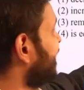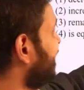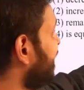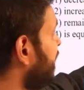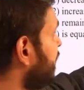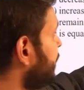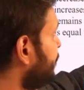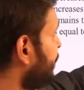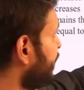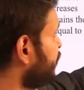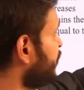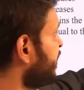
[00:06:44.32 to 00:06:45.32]
the
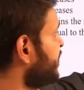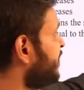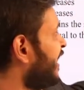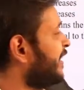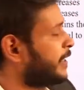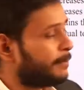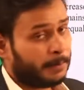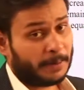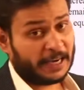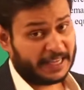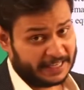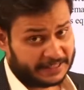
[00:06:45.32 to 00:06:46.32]
pressure inside the
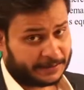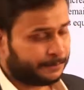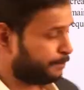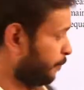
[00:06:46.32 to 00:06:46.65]
bubble is.